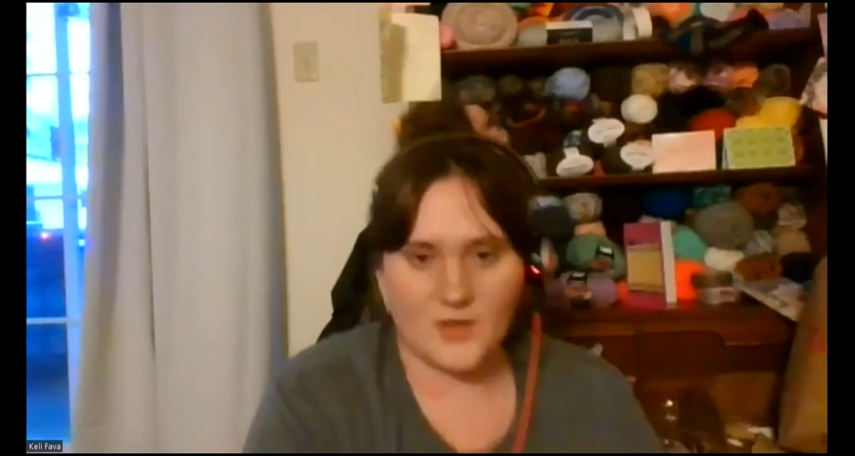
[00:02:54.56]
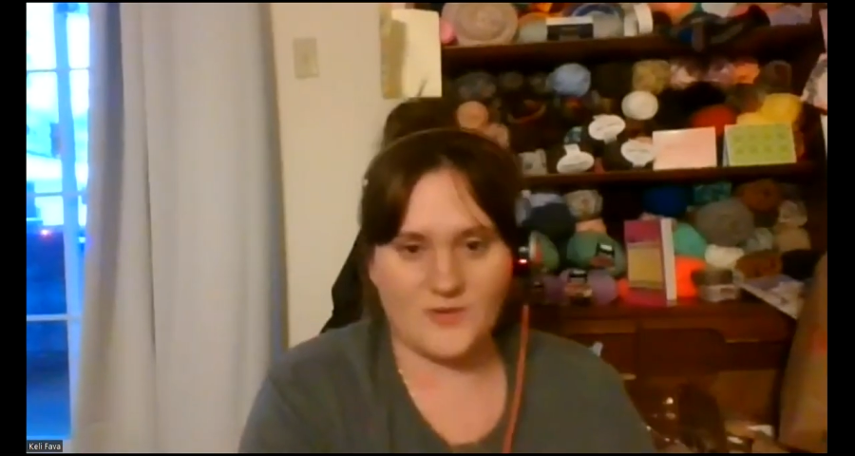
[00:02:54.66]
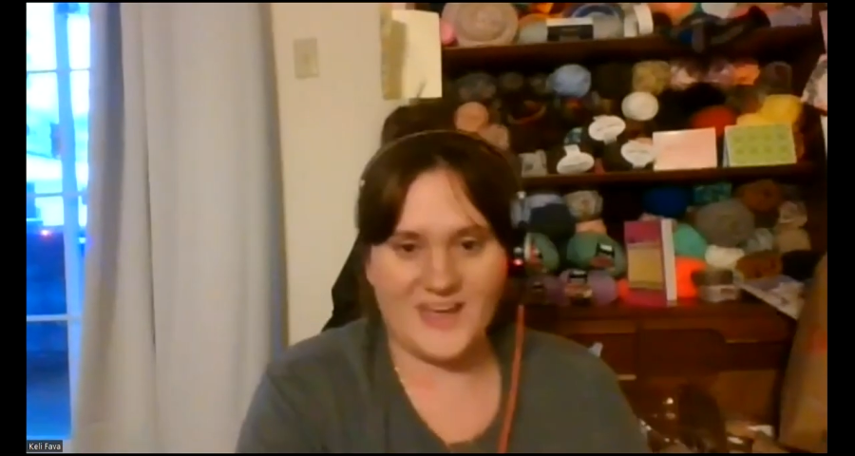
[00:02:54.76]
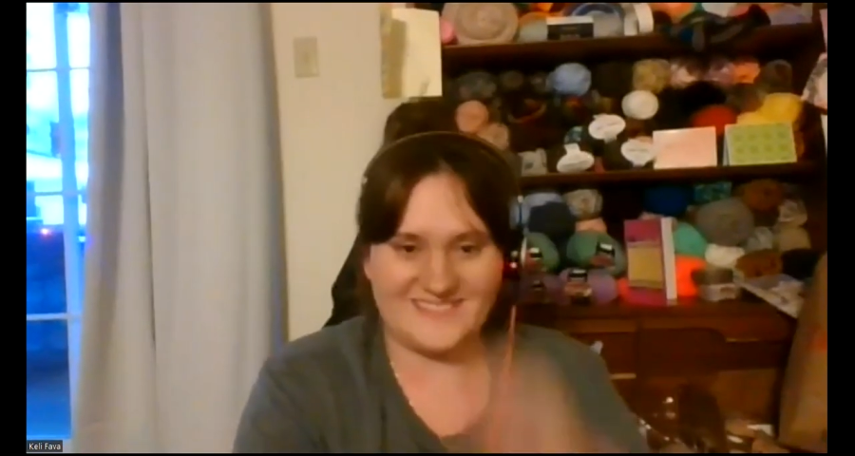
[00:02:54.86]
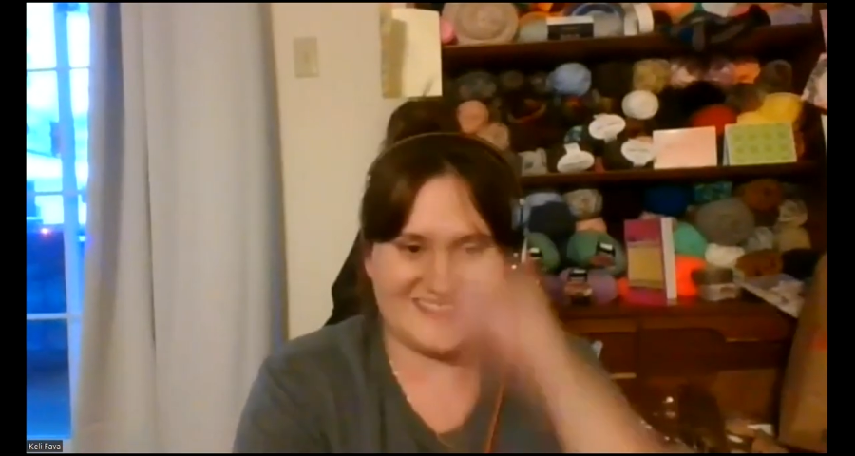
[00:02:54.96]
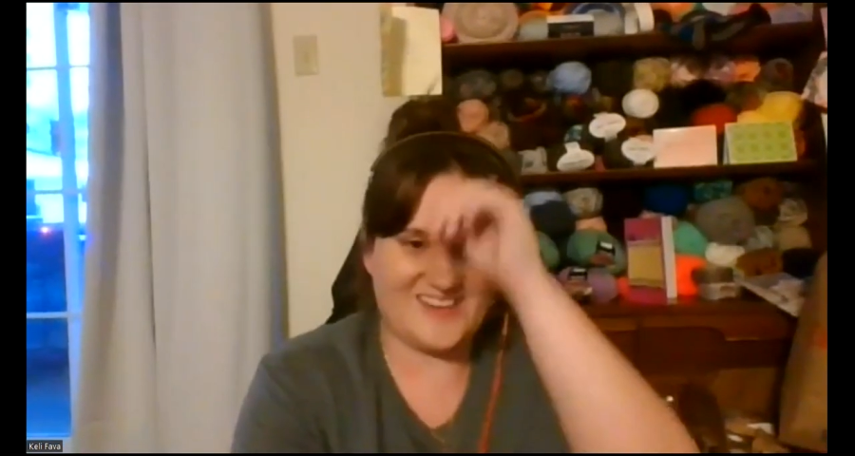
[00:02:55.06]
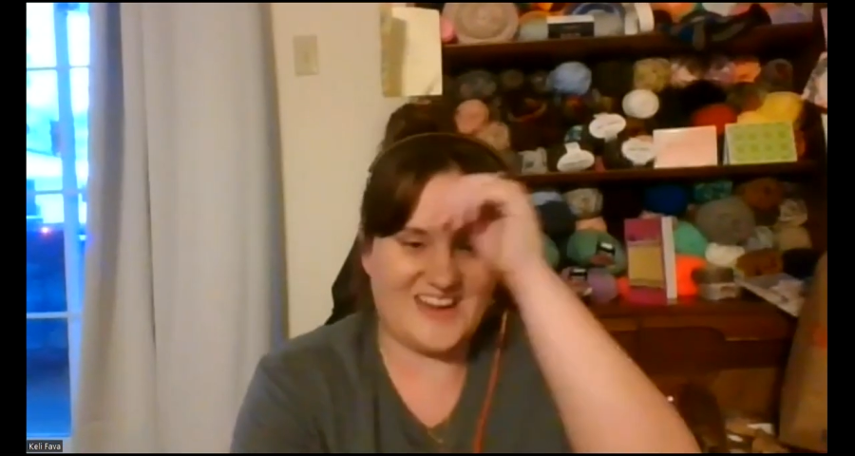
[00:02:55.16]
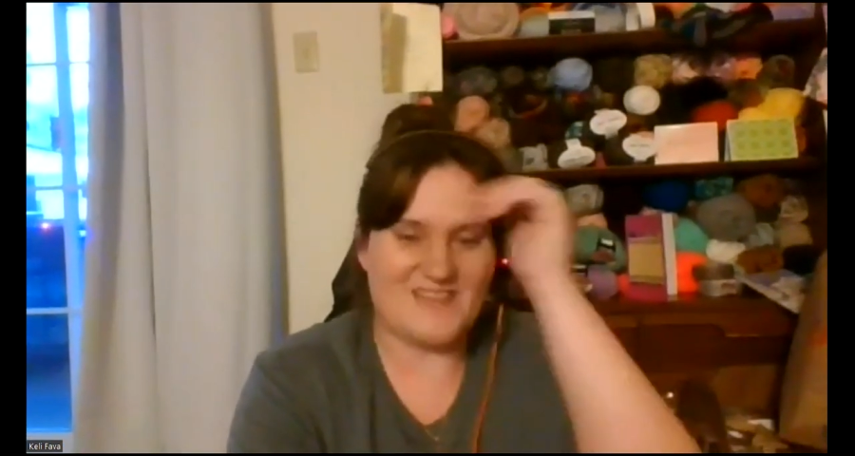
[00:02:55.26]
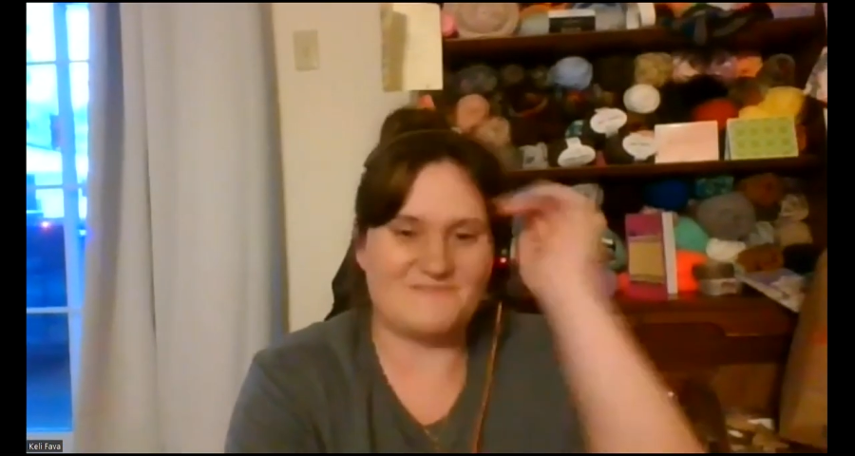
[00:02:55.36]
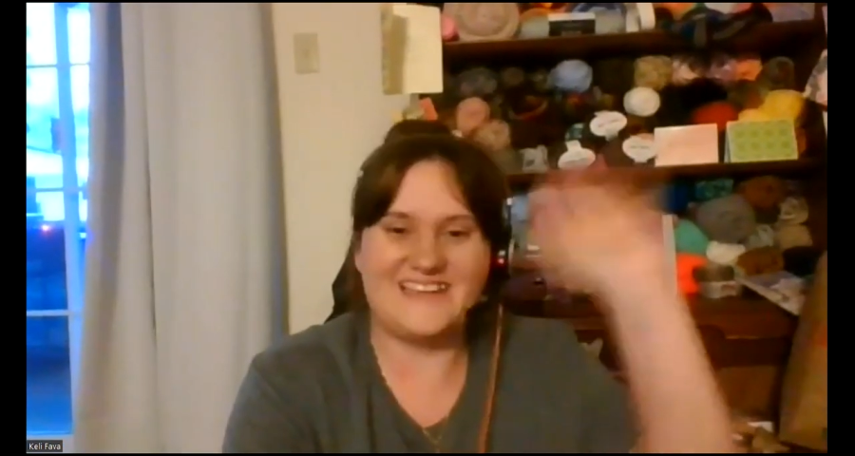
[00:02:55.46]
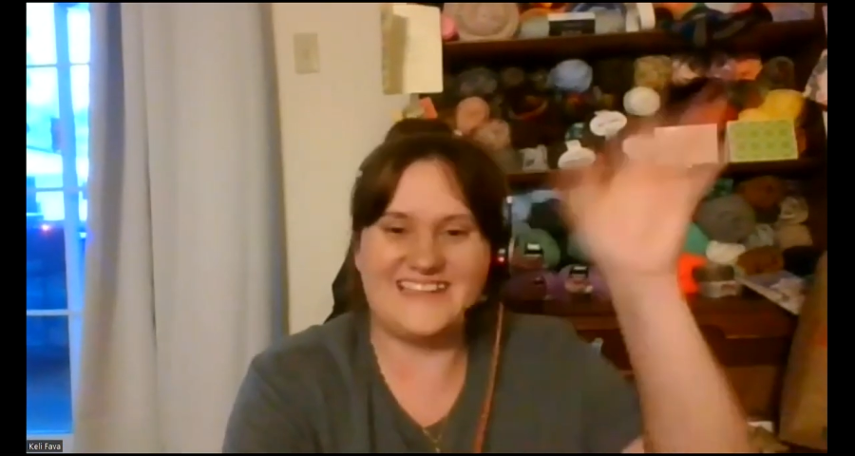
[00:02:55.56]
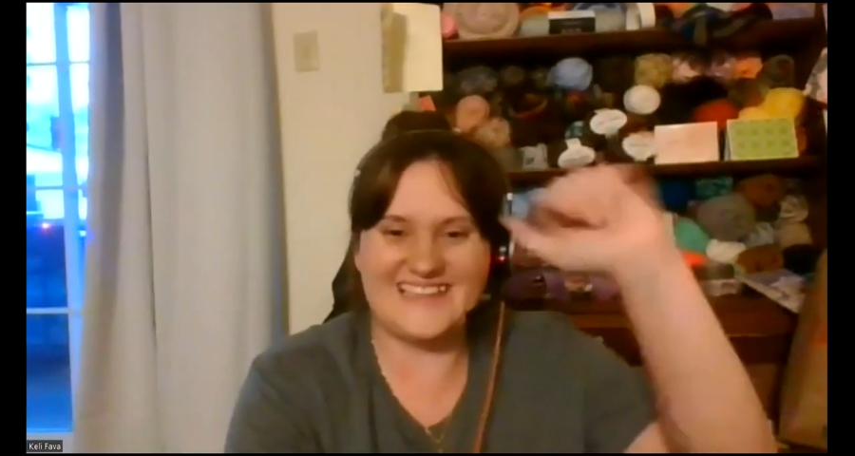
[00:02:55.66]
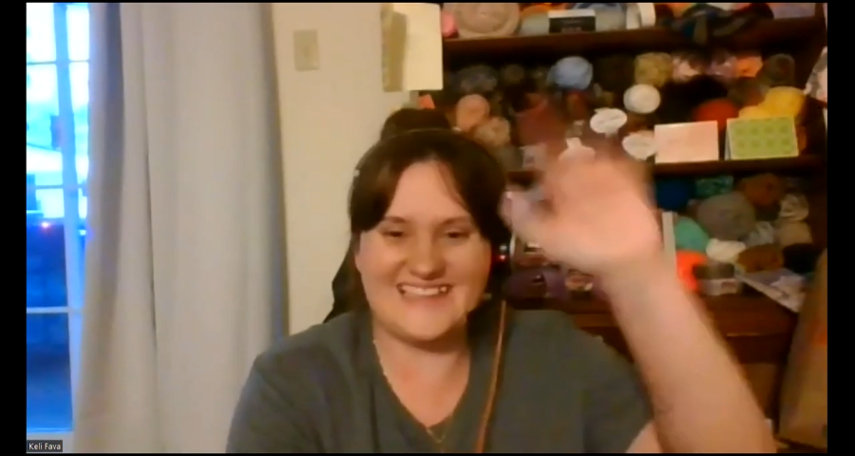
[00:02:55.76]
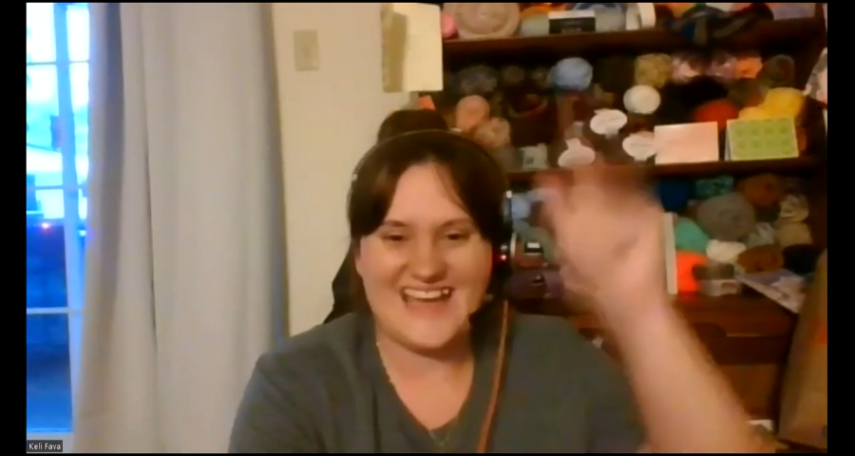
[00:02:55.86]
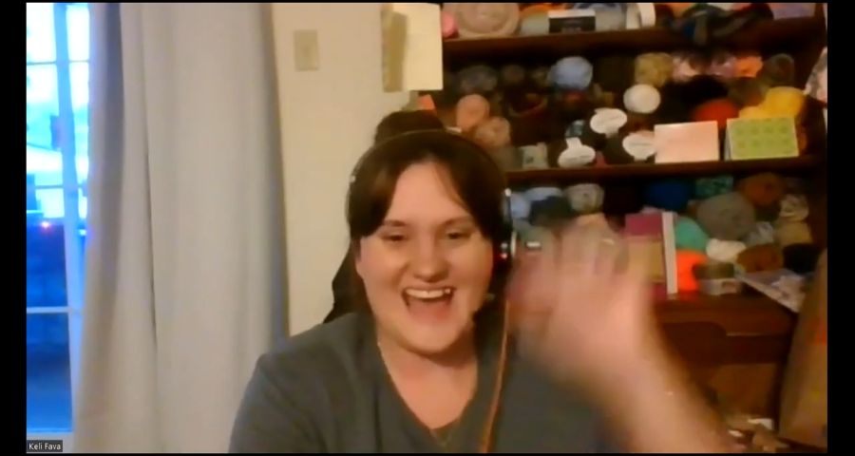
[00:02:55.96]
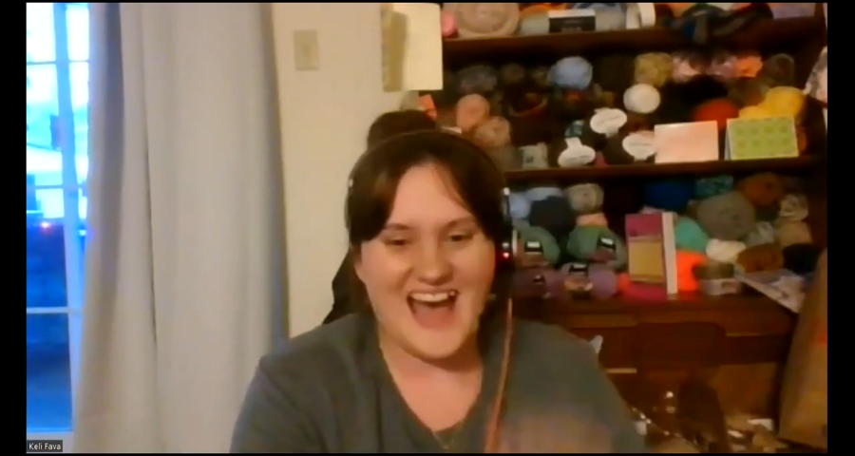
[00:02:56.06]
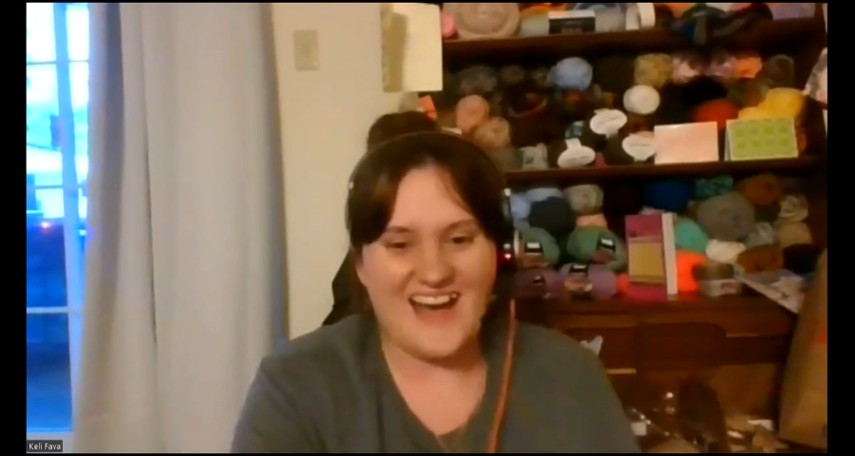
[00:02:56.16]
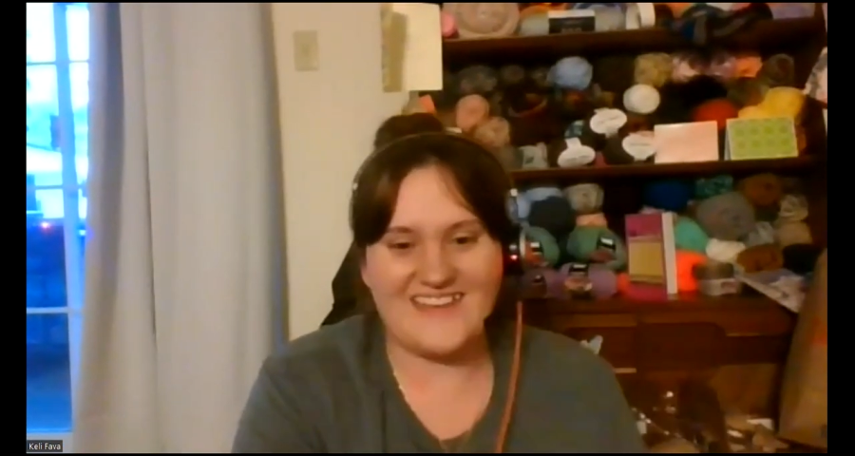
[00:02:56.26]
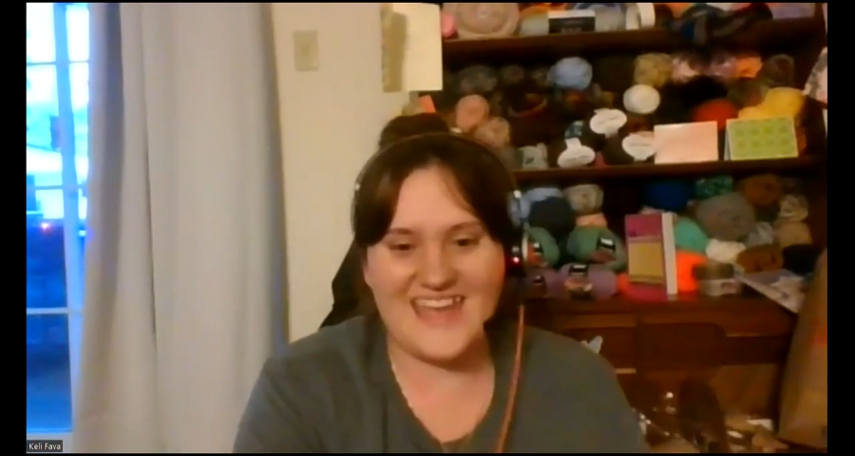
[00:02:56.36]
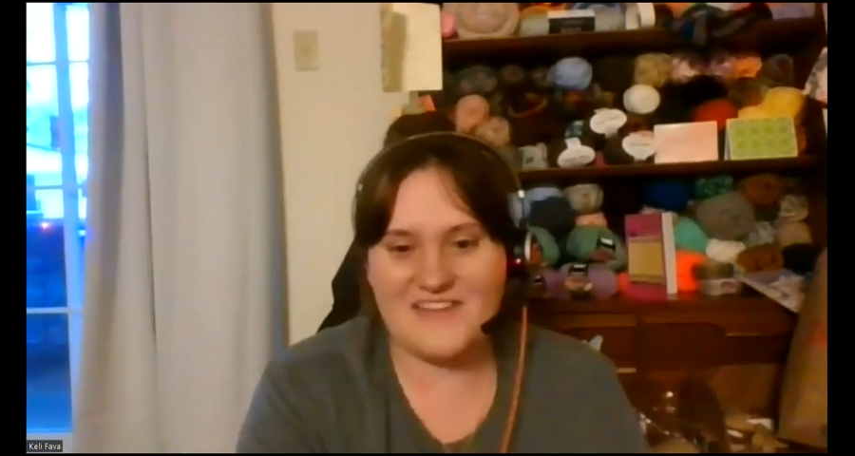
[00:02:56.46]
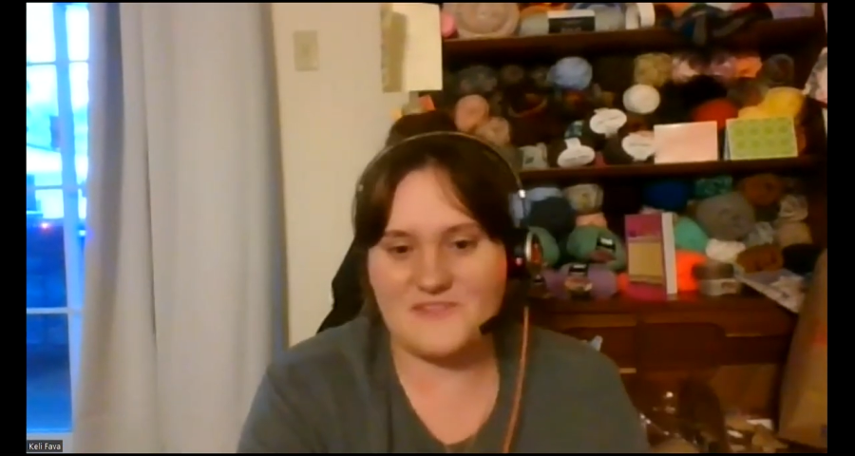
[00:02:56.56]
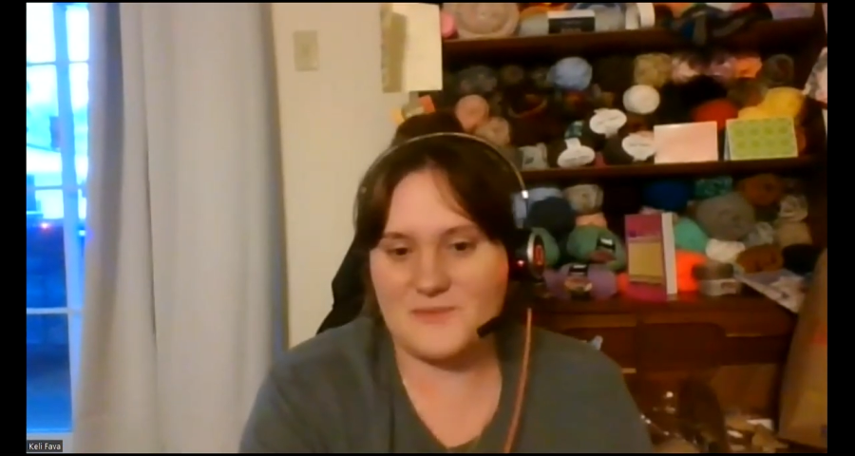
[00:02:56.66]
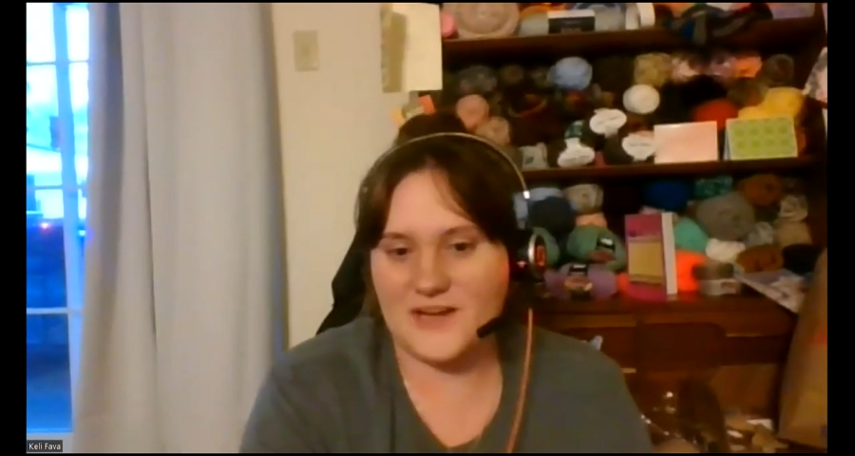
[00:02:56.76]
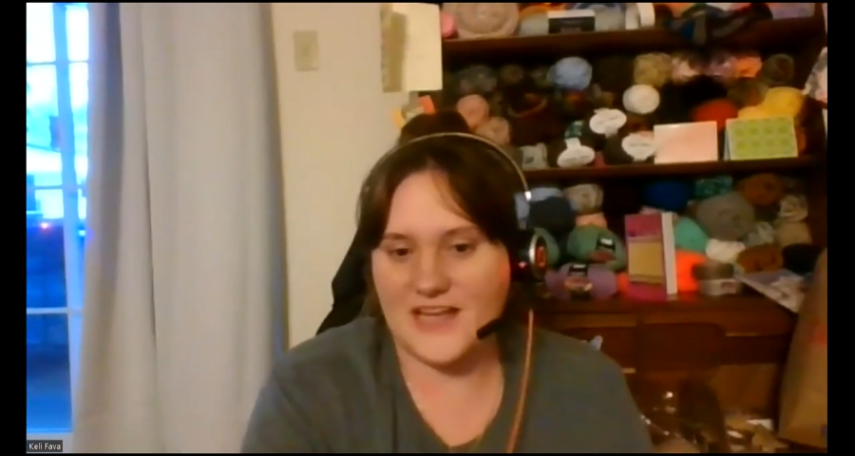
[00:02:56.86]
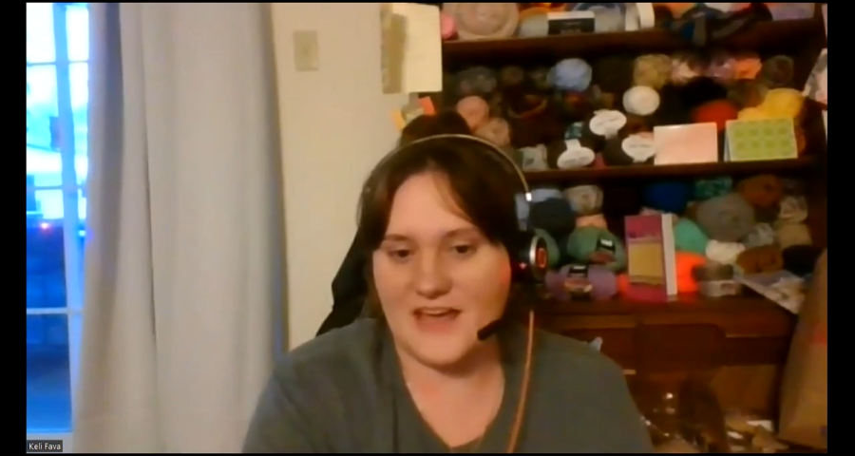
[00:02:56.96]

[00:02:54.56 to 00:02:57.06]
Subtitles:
Okay, there I am. Okay, everybody,